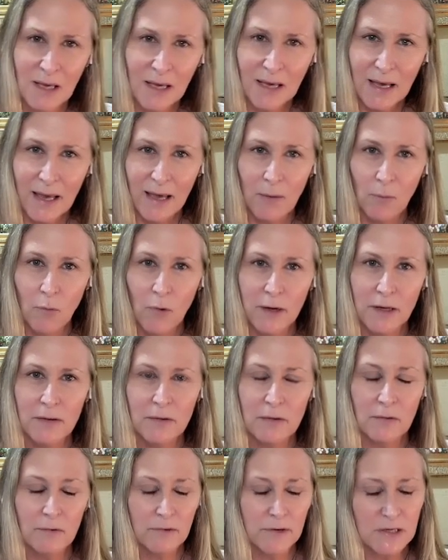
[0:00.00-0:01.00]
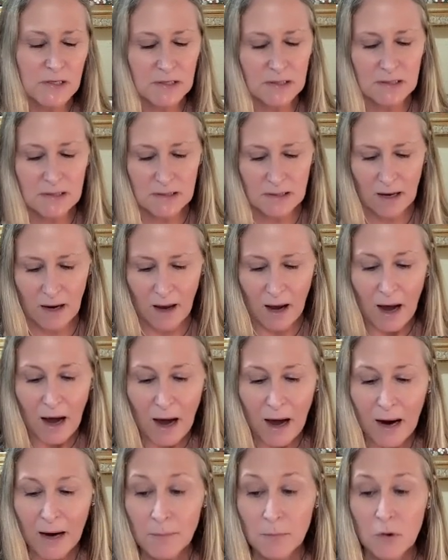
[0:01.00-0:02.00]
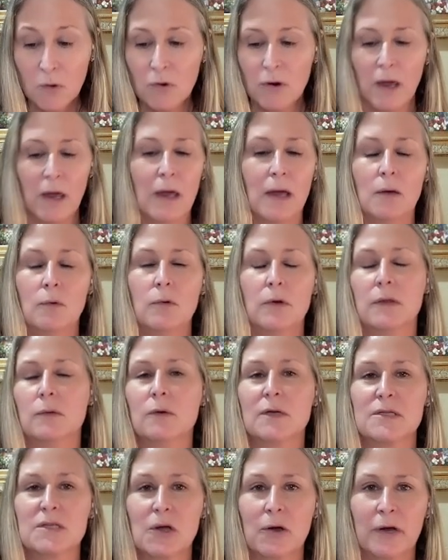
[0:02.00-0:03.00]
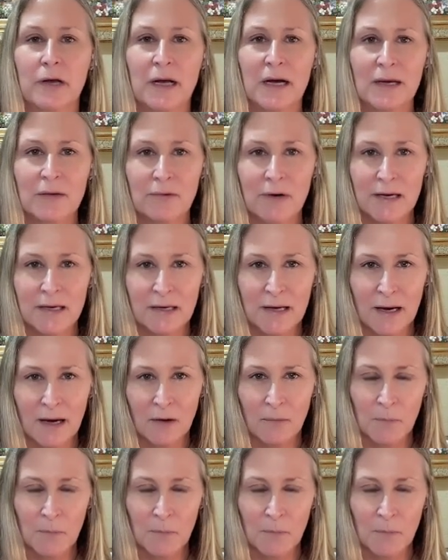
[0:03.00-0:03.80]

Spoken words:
And one of the reasons that I'm okay with what's going on right now